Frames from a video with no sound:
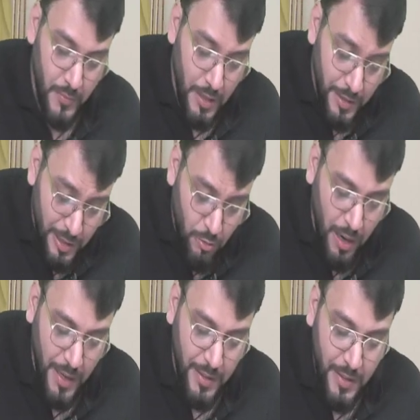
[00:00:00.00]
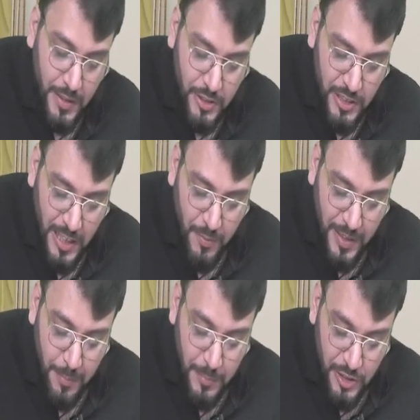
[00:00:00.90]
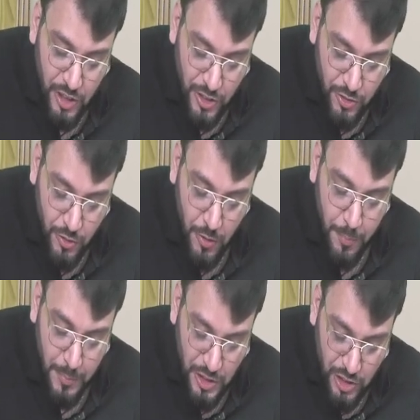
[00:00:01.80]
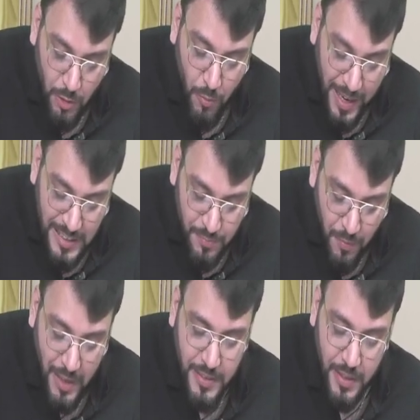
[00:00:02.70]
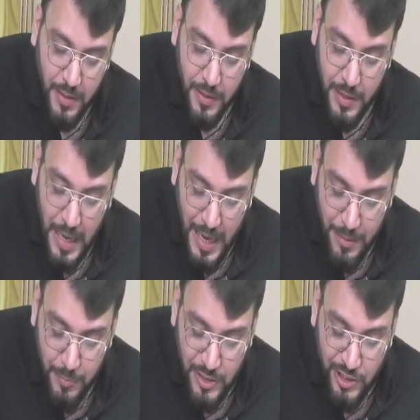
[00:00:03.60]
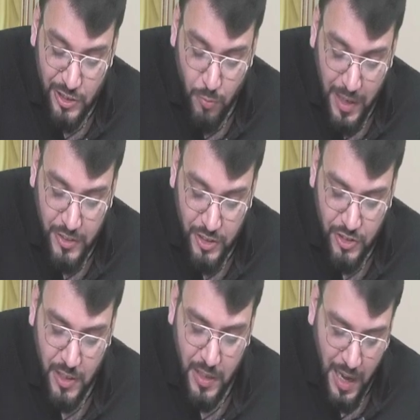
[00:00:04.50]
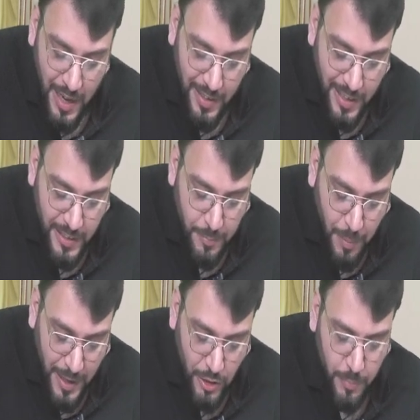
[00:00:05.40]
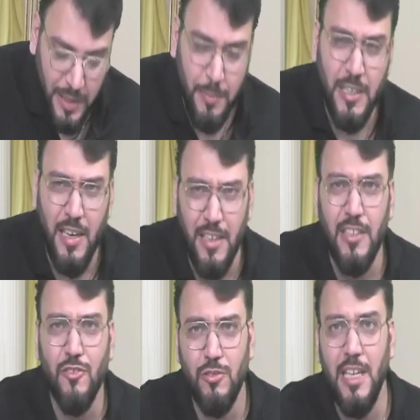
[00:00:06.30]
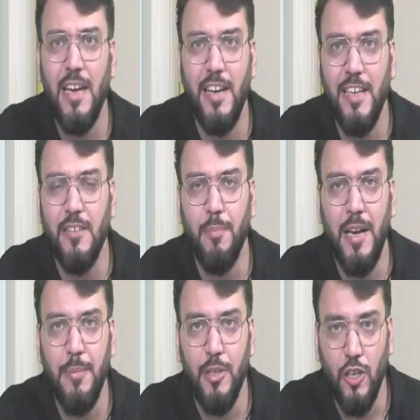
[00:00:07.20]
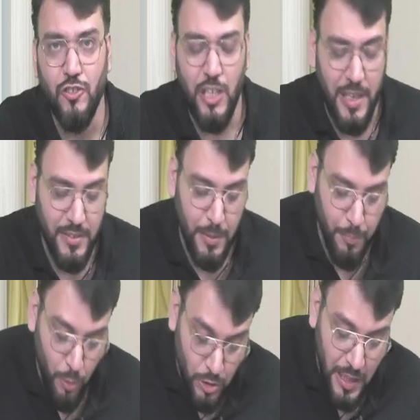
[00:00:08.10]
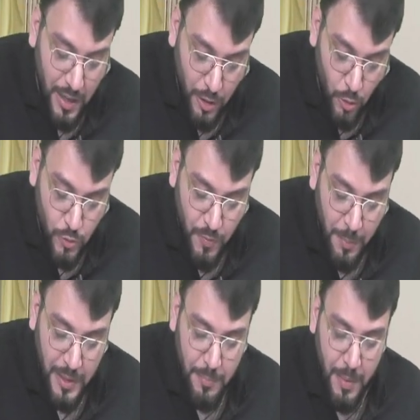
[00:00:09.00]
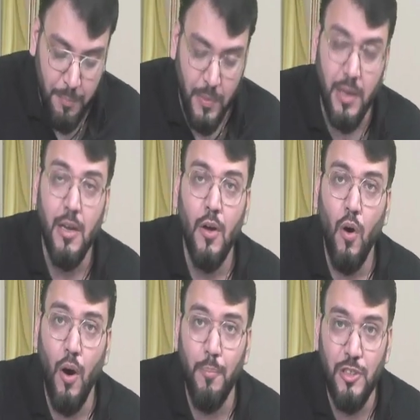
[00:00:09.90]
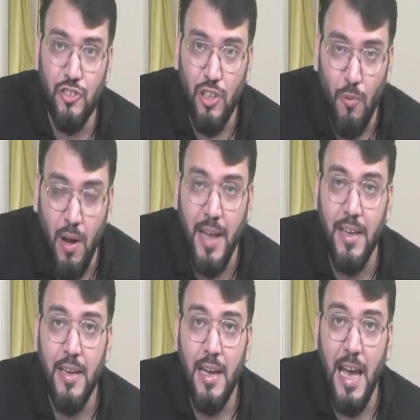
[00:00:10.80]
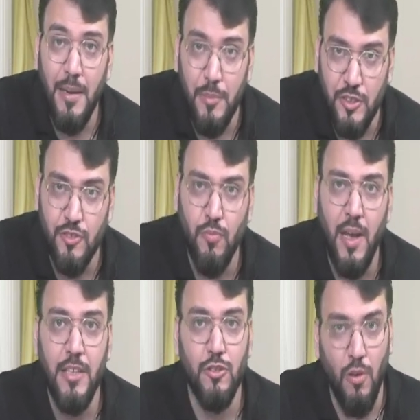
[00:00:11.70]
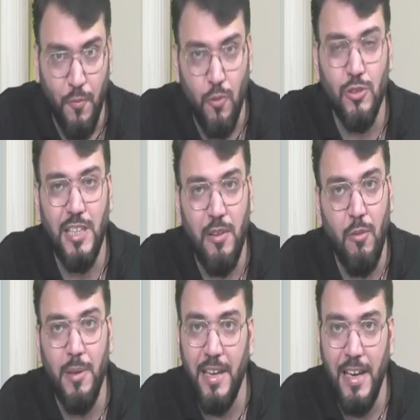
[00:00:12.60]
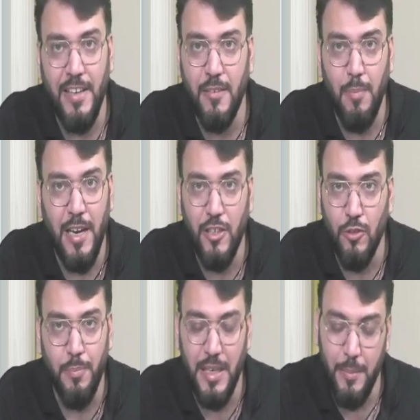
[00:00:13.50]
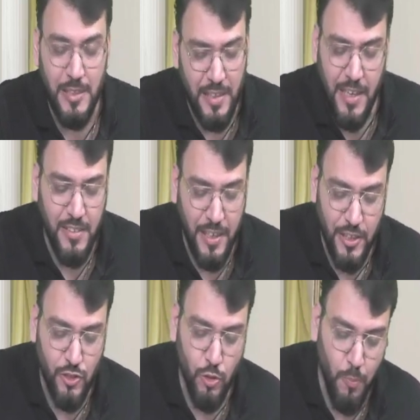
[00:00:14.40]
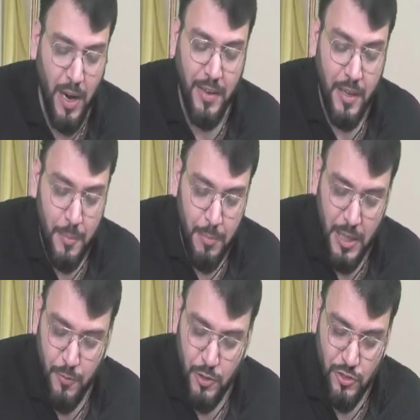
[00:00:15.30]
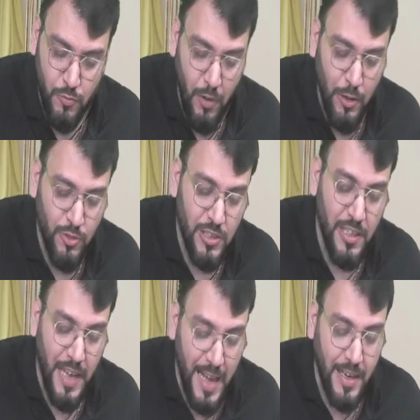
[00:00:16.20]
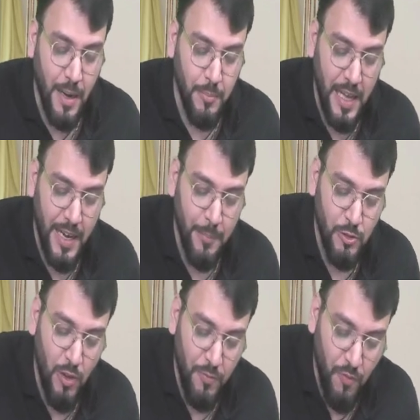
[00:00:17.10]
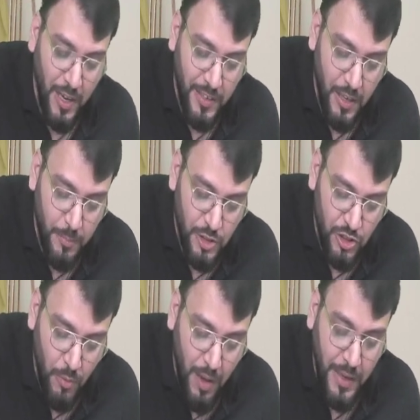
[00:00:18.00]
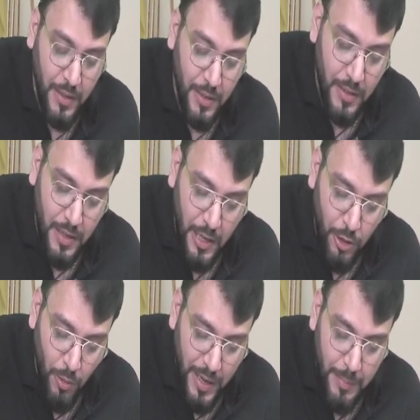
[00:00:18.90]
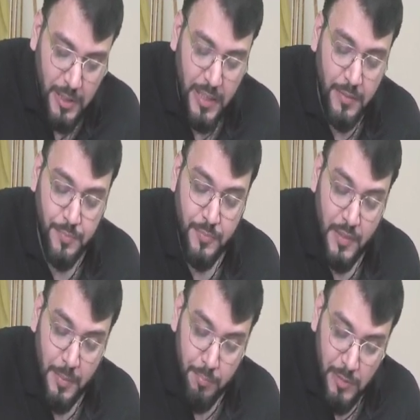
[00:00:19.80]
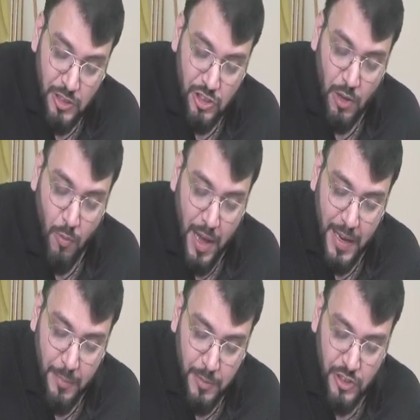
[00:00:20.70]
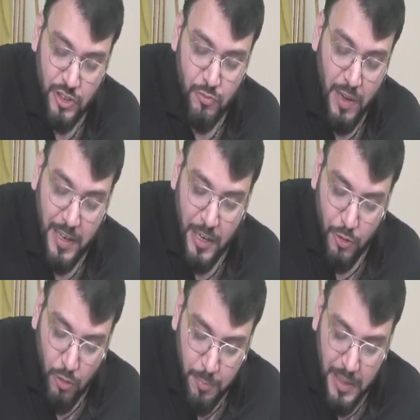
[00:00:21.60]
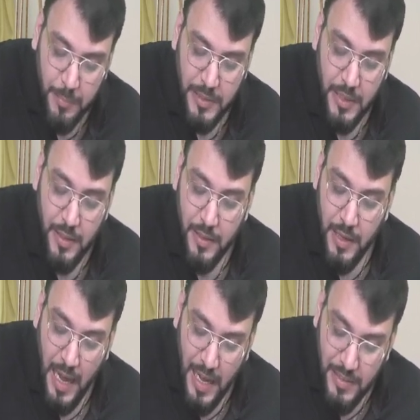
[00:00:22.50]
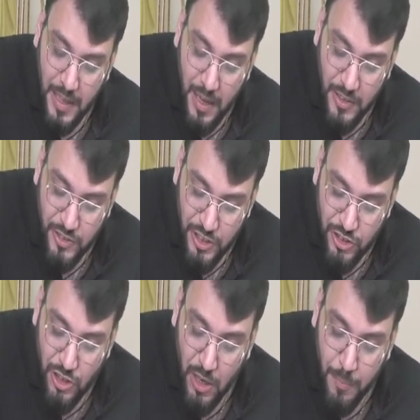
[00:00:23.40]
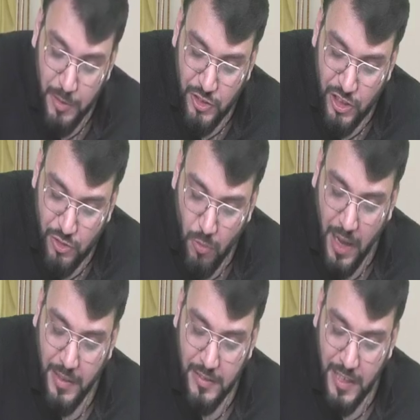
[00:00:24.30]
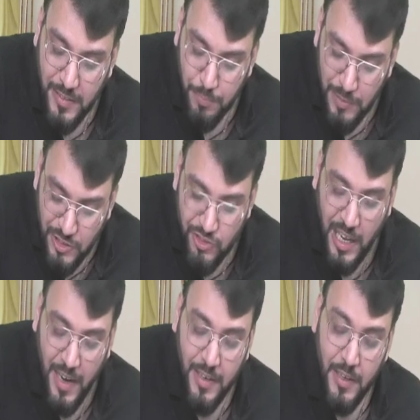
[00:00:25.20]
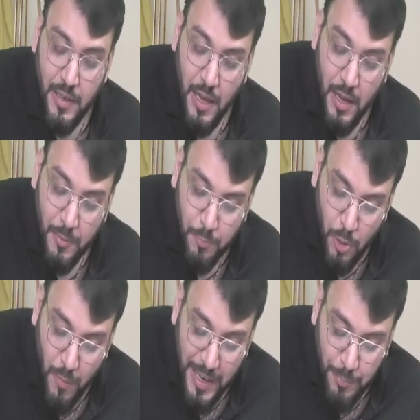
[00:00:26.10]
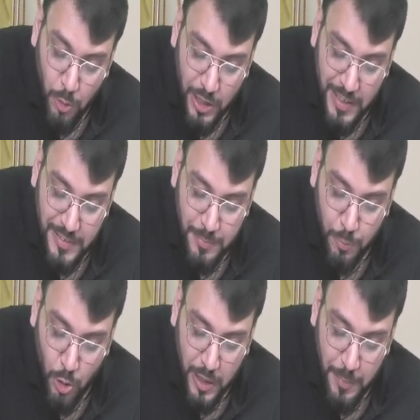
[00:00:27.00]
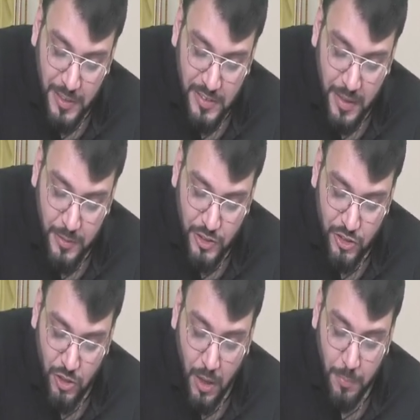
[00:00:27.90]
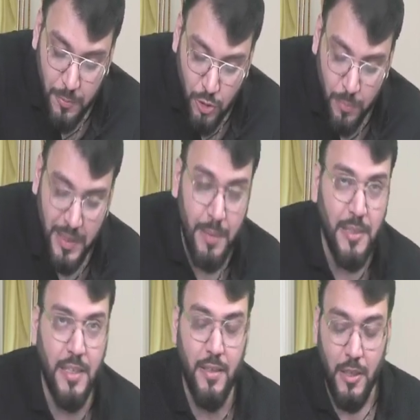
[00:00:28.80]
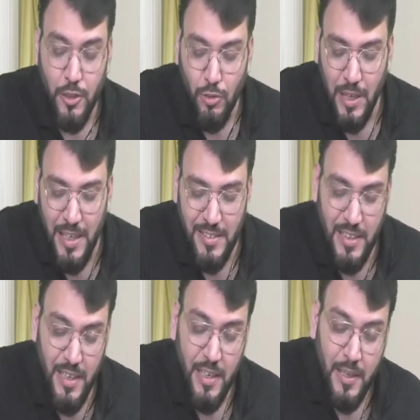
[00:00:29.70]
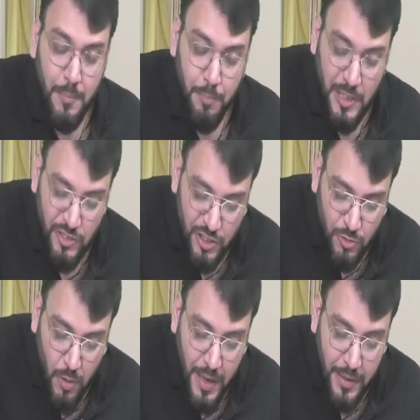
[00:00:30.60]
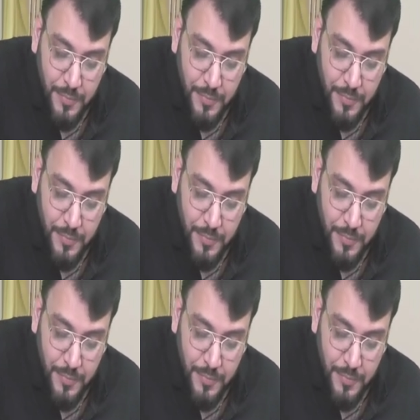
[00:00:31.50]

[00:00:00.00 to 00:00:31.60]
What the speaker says: Required. State whether Mr. Y's father and Mrs. Y's sister are related party to B Limited. Understood, they are related party because can I say both are close family member of Mr. Y and Mrs. Y. So of course they will be related party to B Limited. That is understood point. But if you want to see the diagram is what? Father of Mr. Y control A Limited, Mr. Y and Mrs. Y control B Limited, and the sister of Mrs. Y, that is Miss Jad, provide bookkeeping services of to B Limited. So can I say Mrs. Y